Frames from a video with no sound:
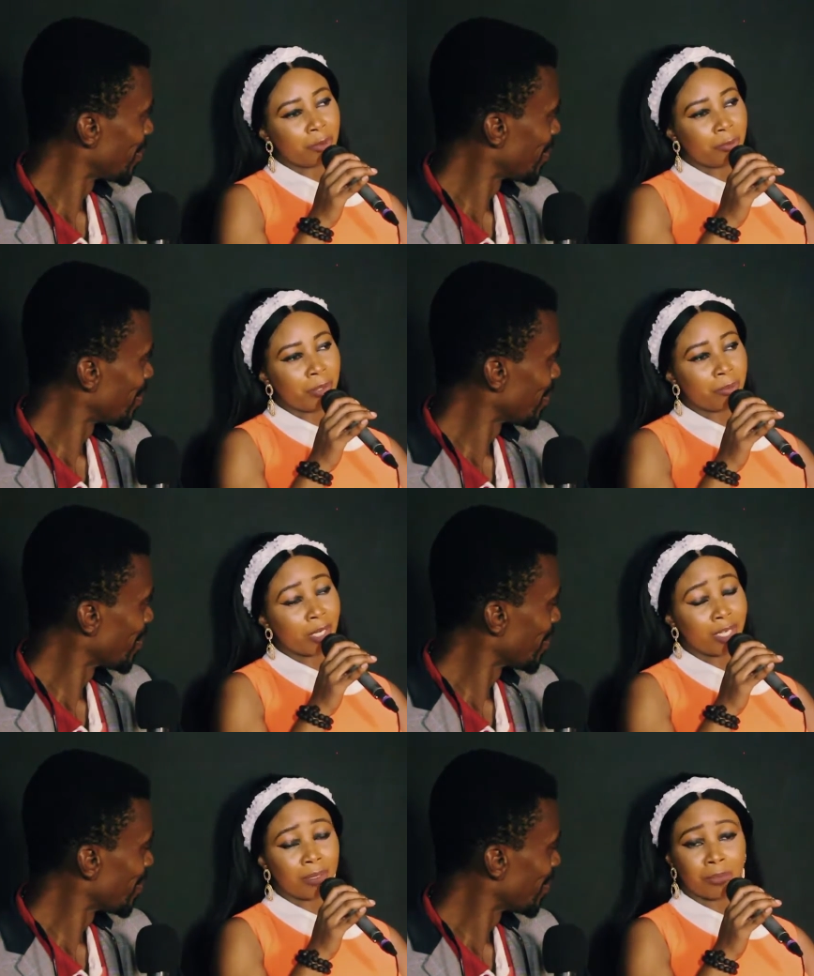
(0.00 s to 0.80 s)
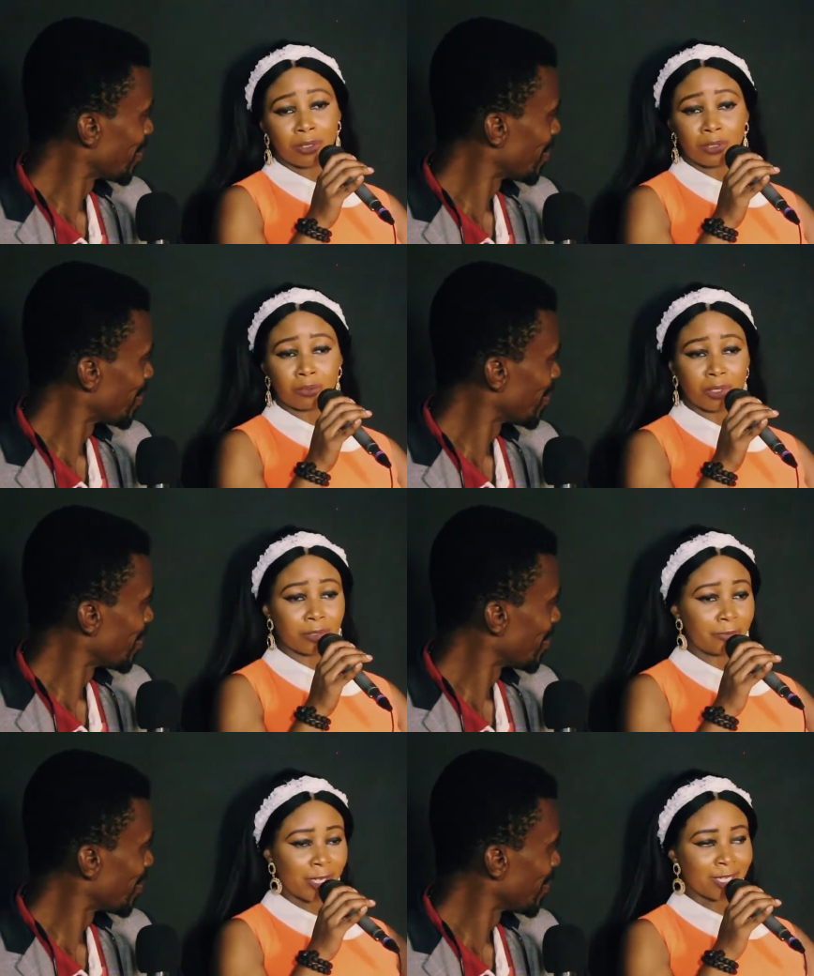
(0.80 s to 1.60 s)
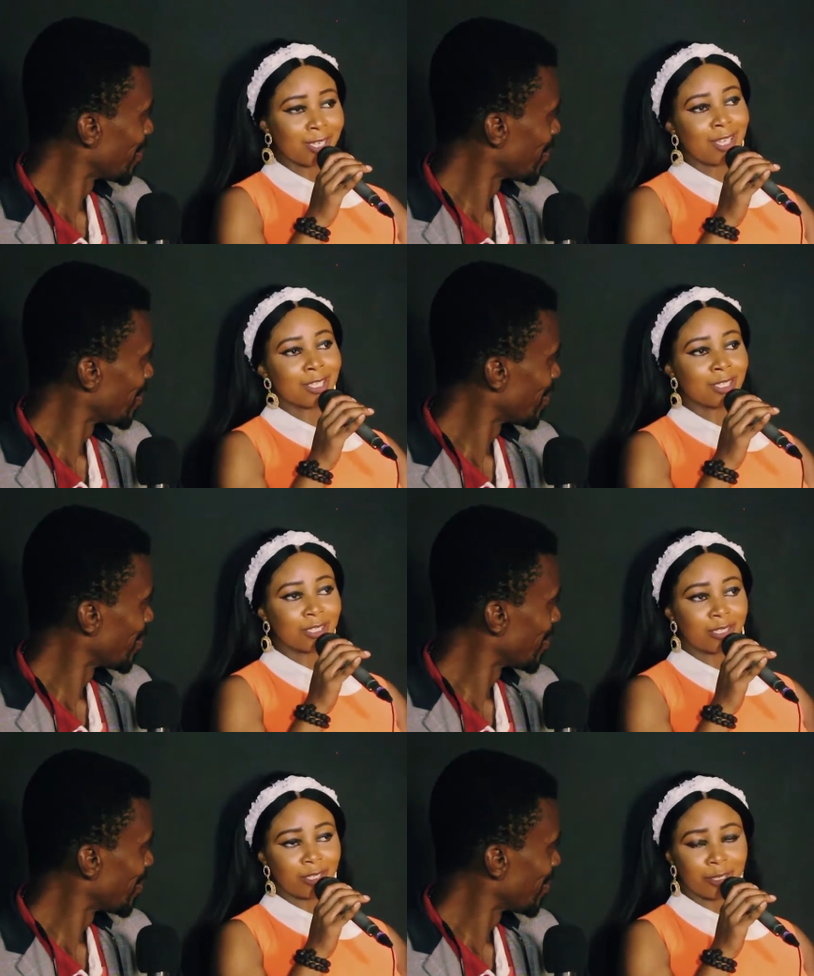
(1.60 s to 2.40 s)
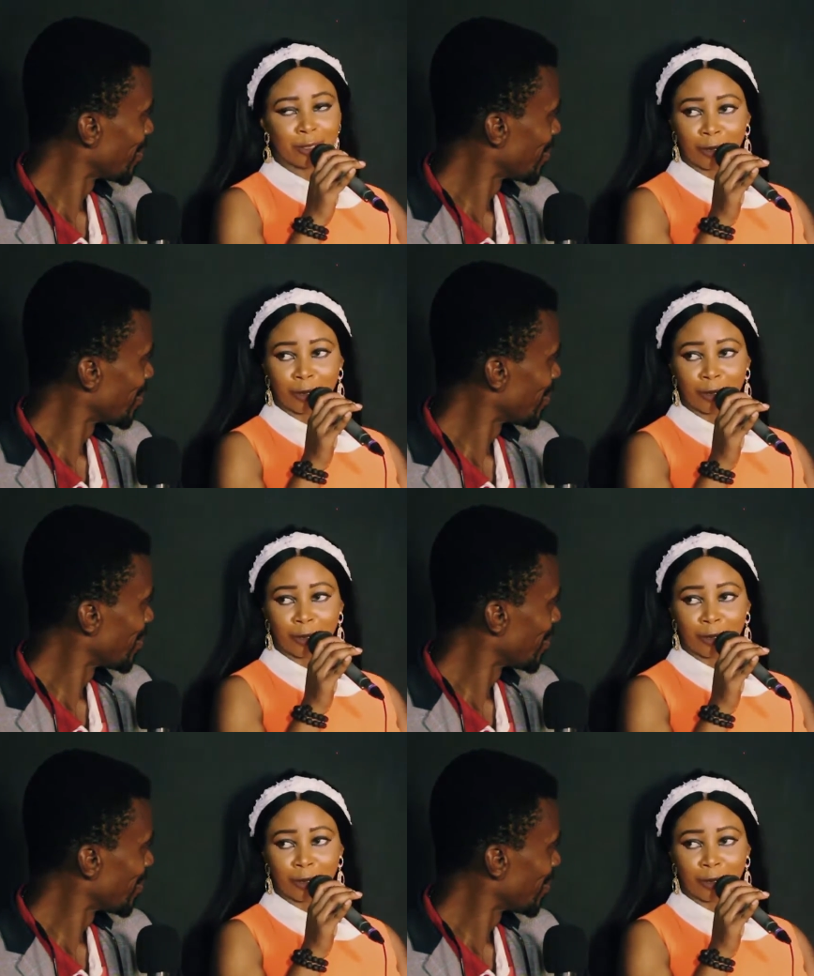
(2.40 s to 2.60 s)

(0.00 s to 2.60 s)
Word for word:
Speaker 1: for people that came out with first class in the